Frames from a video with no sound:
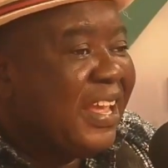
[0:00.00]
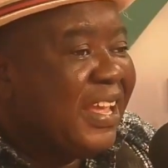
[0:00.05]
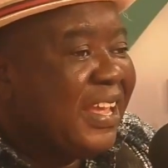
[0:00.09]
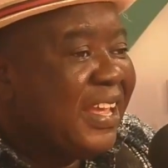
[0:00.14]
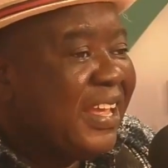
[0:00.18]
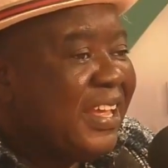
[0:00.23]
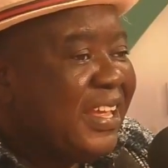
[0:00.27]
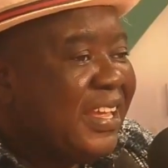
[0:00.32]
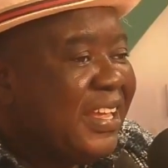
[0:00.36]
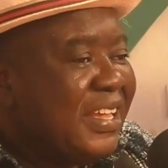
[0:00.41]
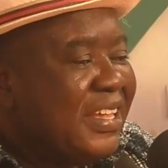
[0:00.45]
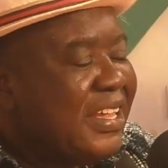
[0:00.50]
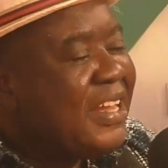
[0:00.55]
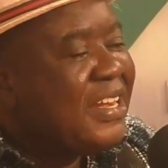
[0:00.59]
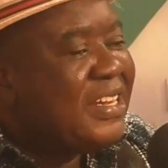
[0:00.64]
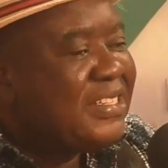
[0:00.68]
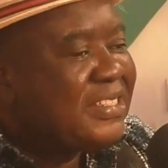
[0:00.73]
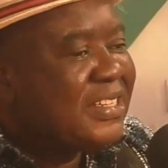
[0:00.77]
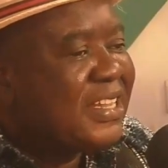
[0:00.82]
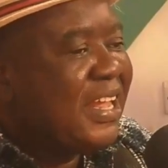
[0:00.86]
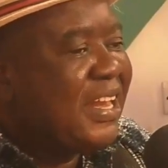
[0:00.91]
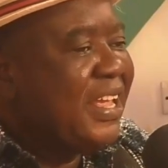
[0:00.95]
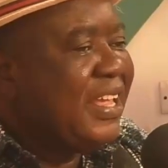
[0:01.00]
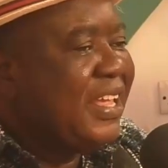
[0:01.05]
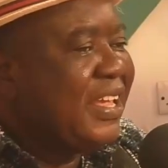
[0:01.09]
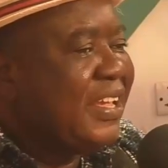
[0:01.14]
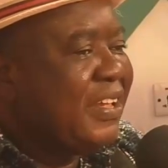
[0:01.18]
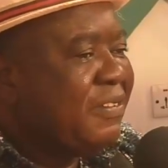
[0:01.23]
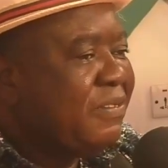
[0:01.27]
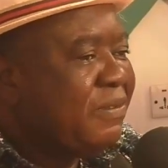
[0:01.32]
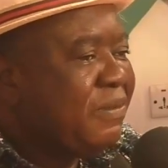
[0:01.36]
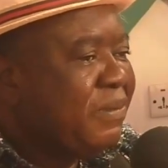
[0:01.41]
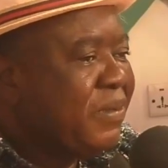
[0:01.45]
It is can I ye?
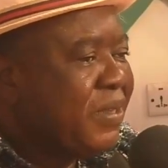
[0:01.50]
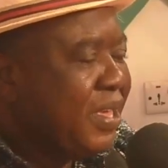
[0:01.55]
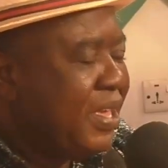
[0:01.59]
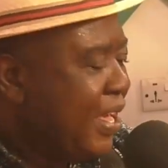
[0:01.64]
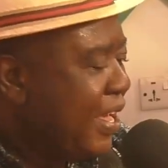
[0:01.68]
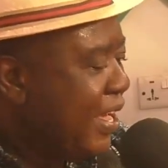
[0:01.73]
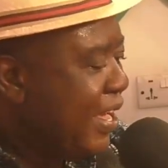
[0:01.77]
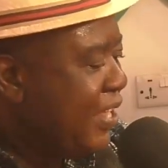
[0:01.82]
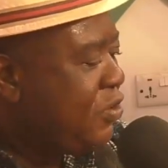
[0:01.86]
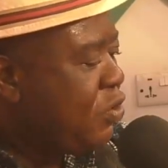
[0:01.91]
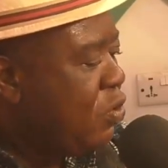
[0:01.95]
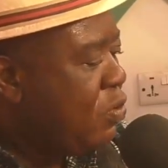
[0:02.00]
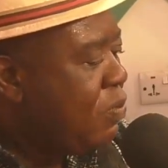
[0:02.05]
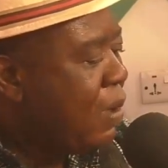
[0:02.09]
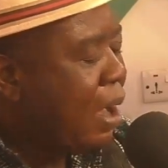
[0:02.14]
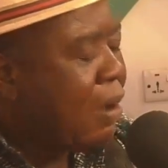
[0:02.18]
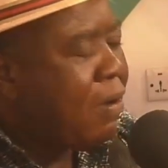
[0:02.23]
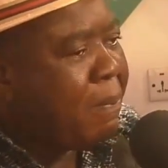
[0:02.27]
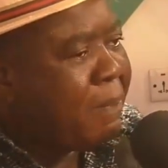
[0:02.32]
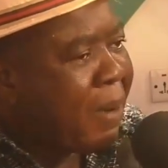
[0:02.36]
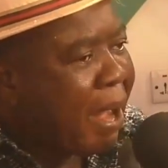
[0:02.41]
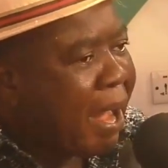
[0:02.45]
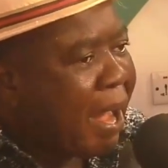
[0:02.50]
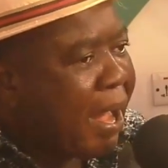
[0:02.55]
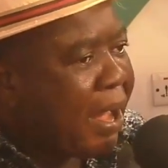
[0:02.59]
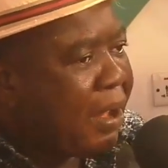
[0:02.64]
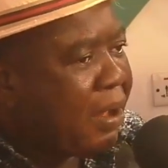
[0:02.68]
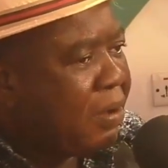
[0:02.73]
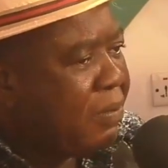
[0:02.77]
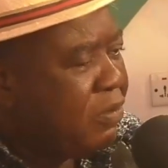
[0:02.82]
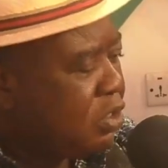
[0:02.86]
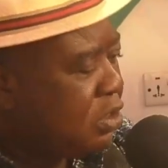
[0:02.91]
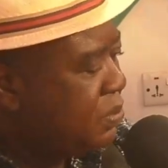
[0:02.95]
It's oba oba,
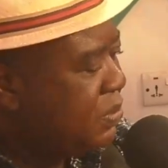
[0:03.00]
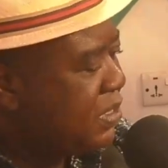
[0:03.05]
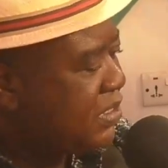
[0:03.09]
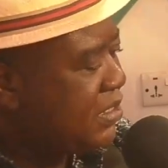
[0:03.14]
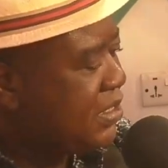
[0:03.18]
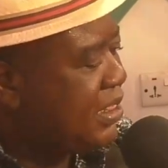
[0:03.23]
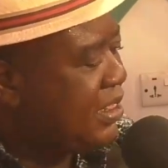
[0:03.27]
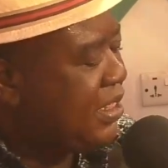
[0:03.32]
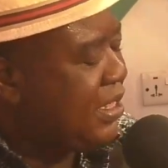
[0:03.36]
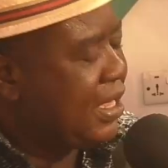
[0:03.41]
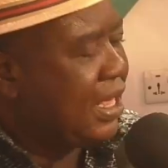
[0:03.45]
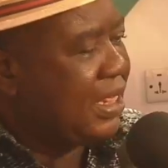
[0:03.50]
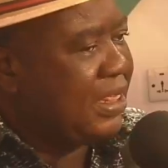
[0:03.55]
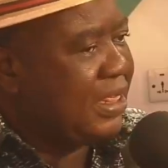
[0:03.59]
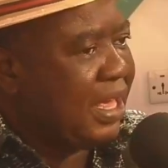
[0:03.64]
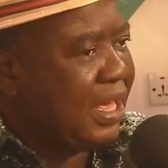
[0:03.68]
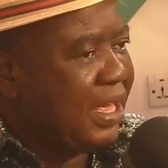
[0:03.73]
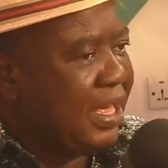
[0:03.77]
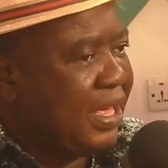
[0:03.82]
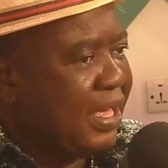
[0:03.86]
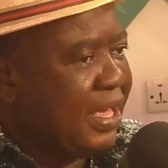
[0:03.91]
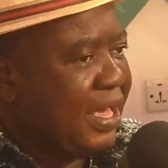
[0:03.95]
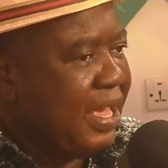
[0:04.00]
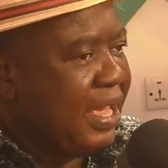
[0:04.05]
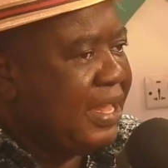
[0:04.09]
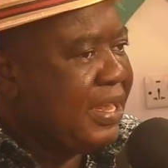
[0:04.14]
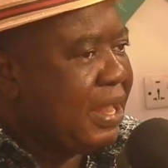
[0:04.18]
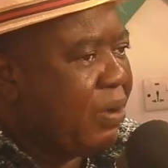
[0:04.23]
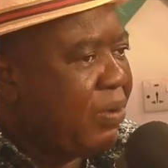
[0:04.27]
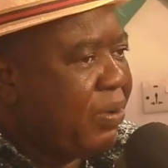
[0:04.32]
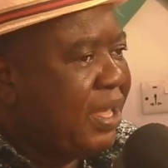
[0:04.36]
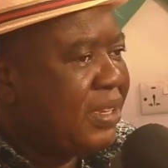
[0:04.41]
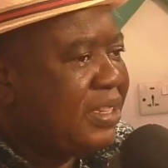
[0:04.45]
also be see theater. A
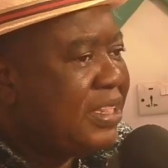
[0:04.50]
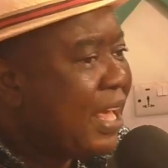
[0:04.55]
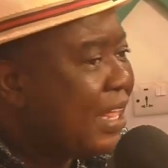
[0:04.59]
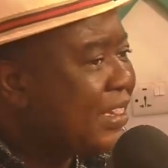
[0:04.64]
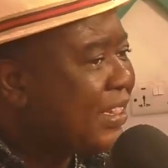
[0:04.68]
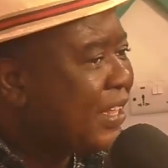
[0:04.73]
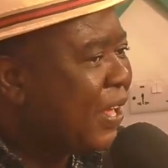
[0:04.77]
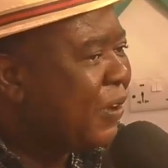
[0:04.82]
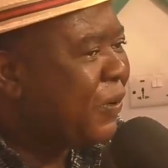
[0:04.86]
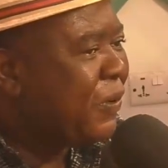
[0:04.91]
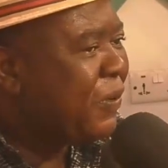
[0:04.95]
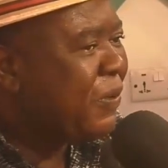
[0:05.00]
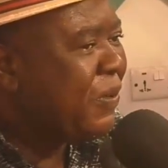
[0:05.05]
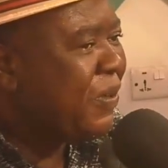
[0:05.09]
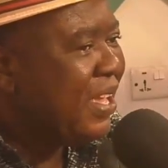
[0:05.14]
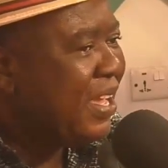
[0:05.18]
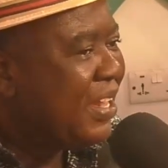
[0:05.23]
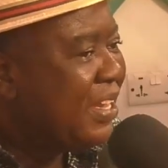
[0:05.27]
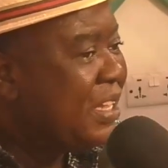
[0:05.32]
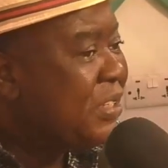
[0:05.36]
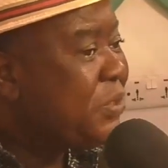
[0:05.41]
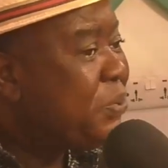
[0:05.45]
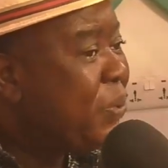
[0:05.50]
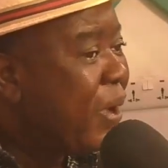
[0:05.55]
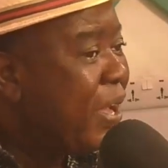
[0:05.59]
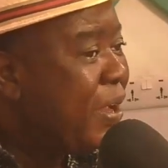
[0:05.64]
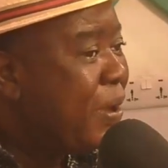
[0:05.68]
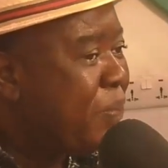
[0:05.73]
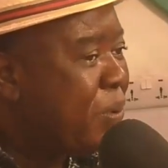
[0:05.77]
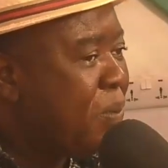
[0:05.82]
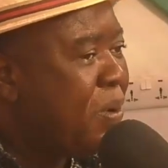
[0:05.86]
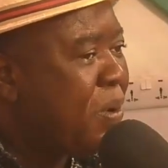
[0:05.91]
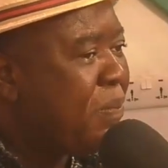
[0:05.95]
jaque, theater, this is where the
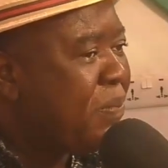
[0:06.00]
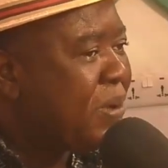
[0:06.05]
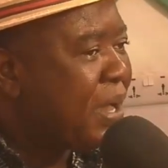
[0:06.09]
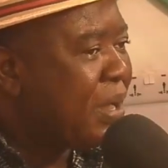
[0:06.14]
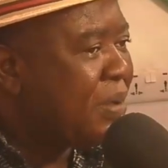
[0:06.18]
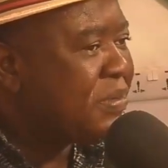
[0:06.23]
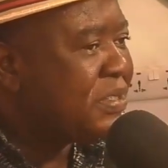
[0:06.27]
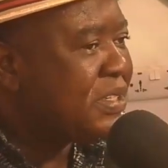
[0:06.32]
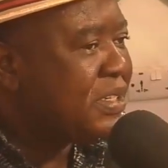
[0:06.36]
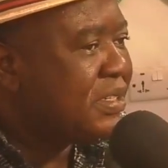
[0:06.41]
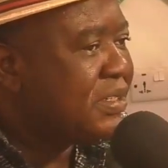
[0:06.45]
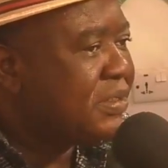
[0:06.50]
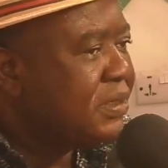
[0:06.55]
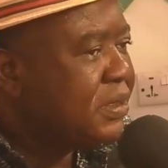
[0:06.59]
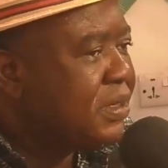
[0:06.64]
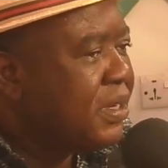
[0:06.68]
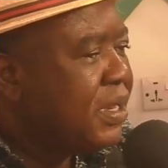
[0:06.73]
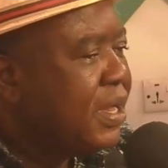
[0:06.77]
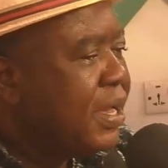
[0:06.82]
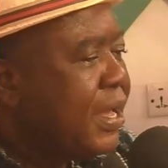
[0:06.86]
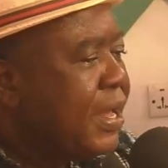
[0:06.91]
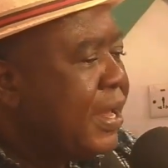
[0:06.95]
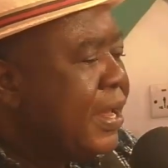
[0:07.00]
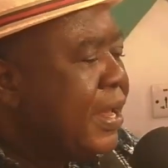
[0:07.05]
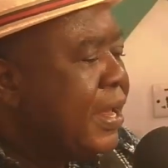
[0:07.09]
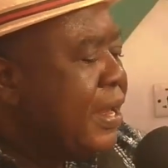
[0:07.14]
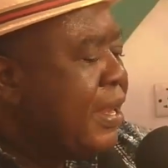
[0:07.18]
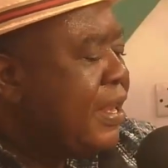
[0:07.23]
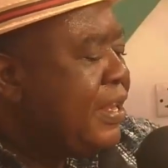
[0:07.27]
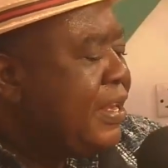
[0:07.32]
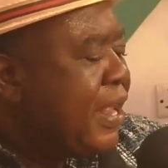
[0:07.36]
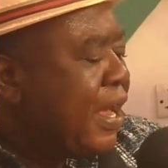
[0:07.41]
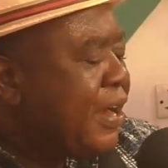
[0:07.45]
problem comes in.
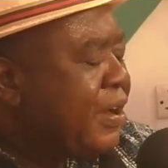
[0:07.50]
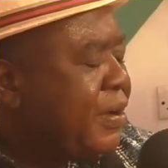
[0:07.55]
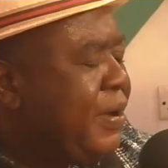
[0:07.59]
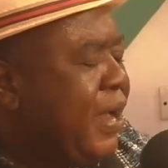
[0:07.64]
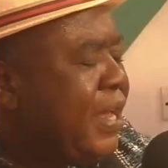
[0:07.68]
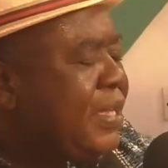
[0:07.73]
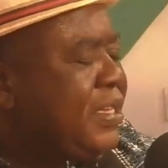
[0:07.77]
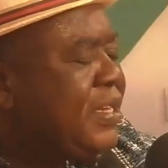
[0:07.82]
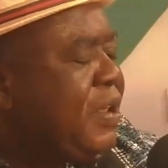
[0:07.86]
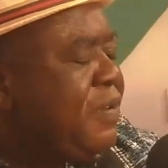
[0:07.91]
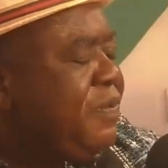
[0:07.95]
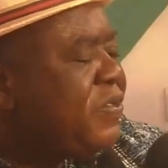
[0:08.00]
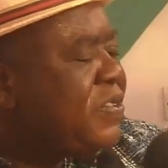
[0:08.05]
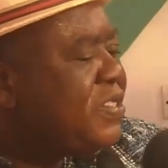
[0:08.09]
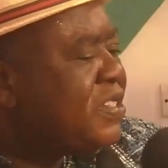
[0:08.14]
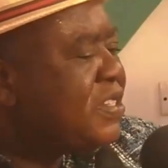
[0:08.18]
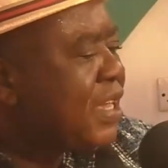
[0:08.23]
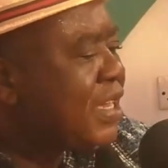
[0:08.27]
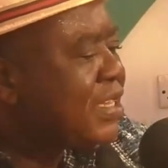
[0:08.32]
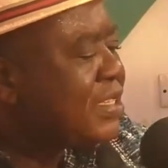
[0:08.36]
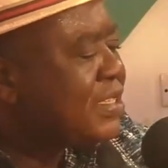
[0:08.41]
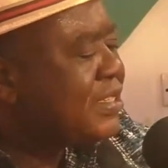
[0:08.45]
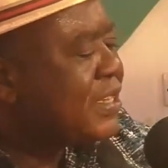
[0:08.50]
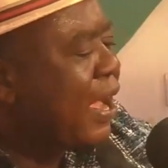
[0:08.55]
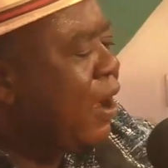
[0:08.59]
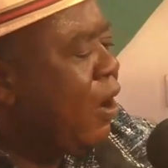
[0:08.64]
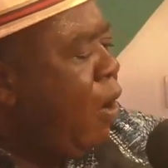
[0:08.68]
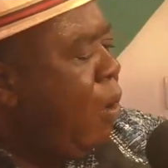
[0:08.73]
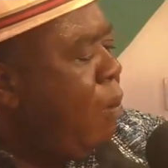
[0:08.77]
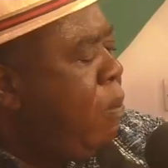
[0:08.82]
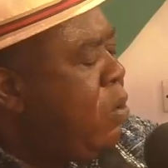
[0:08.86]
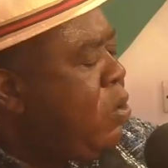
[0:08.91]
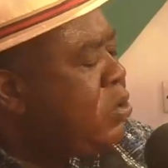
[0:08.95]
The creative sector,
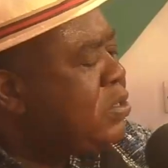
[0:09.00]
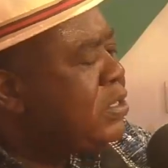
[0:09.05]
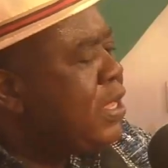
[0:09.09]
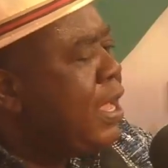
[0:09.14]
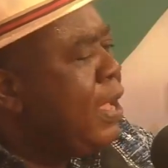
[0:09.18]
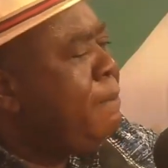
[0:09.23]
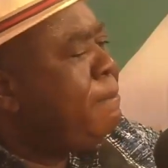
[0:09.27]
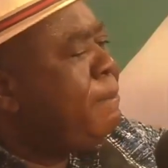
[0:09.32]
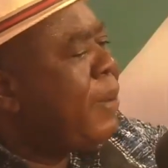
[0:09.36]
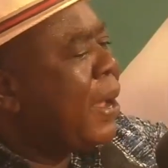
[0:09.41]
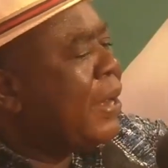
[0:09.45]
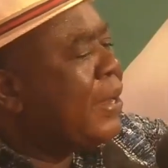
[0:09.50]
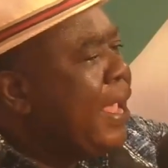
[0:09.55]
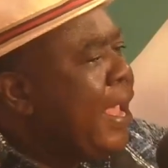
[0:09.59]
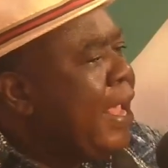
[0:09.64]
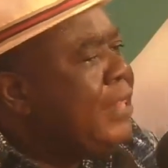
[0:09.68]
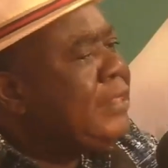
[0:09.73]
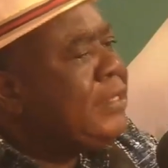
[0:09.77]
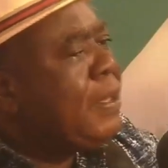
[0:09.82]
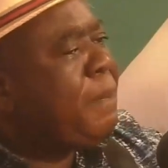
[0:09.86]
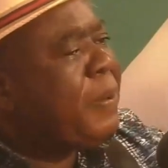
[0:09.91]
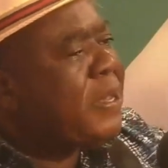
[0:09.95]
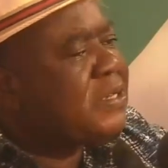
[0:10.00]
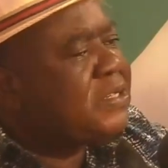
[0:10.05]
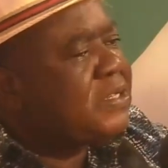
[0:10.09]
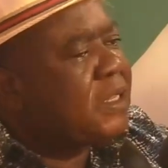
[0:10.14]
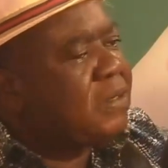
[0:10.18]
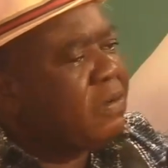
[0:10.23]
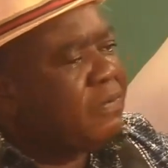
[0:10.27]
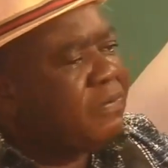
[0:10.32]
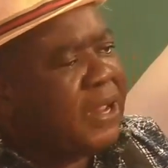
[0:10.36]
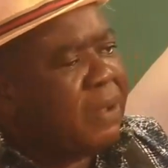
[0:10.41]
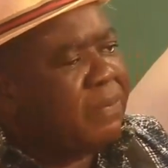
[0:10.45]
almost about 80%
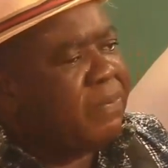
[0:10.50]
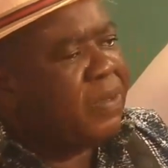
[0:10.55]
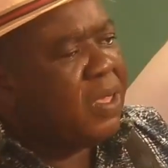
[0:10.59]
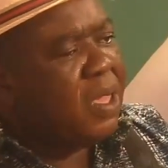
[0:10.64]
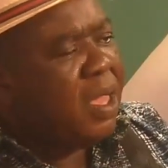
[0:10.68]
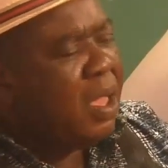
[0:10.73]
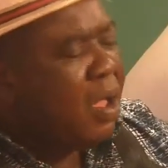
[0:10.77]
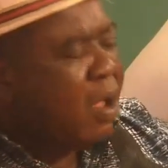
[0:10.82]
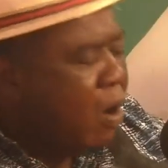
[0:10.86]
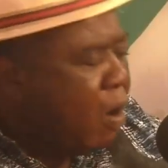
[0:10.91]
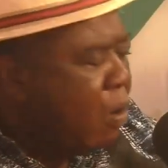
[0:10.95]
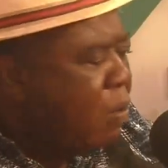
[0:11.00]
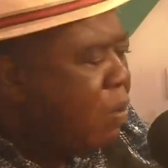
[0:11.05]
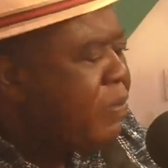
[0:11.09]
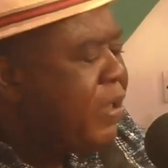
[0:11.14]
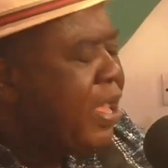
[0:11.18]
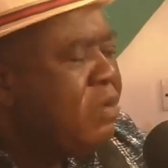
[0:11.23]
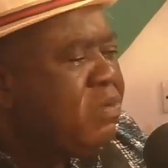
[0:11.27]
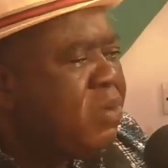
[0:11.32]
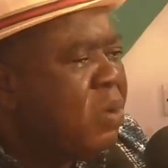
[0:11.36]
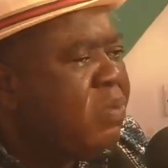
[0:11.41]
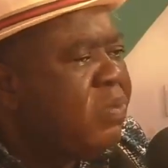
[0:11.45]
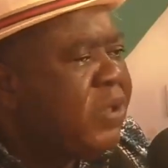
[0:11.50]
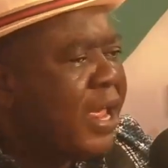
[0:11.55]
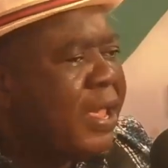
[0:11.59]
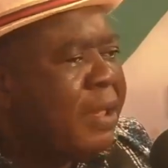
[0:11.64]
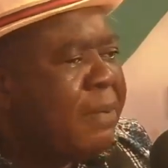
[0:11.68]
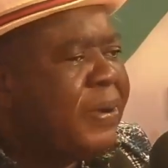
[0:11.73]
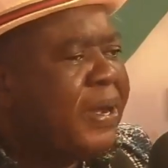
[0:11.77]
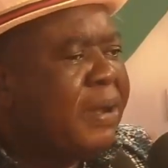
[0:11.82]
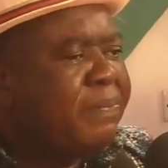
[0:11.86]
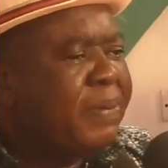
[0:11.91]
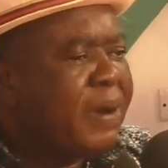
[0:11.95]
of them, almost make no money in
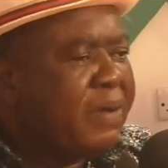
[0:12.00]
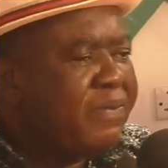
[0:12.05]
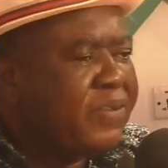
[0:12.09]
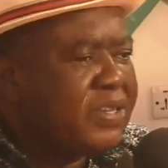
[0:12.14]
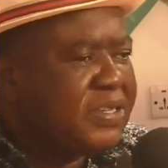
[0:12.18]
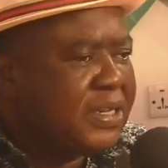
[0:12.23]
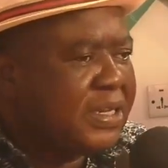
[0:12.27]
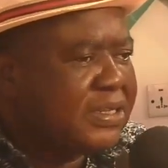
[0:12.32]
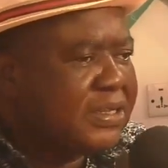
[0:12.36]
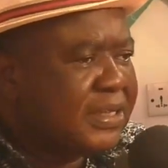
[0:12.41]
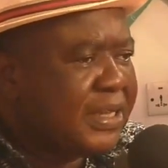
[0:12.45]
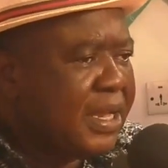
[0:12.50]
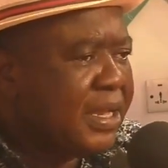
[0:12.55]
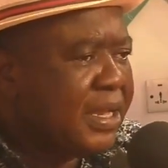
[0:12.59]
the private sector.